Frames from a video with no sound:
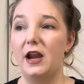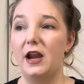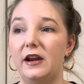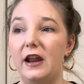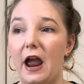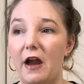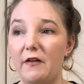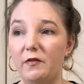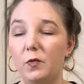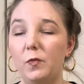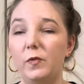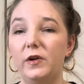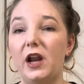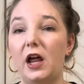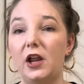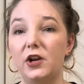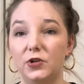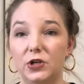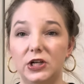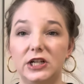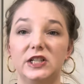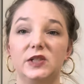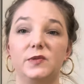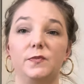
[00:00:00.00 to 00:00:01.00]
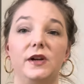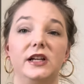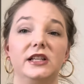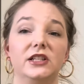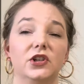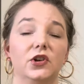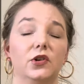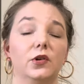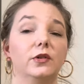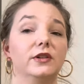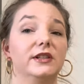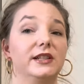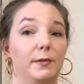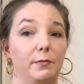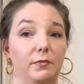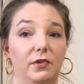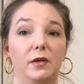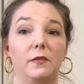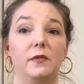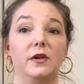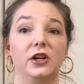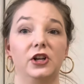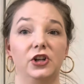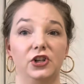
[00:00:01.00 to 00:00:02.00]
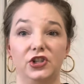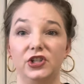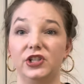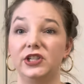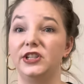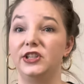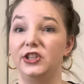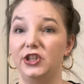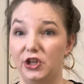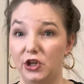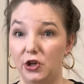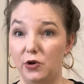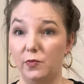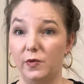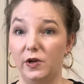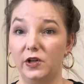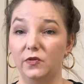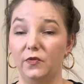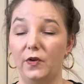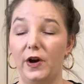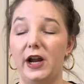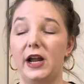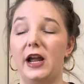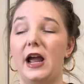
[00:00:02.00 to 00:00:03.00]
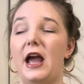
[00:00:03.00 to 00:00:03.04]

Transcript: everyone underestimates her simply because she's human, right?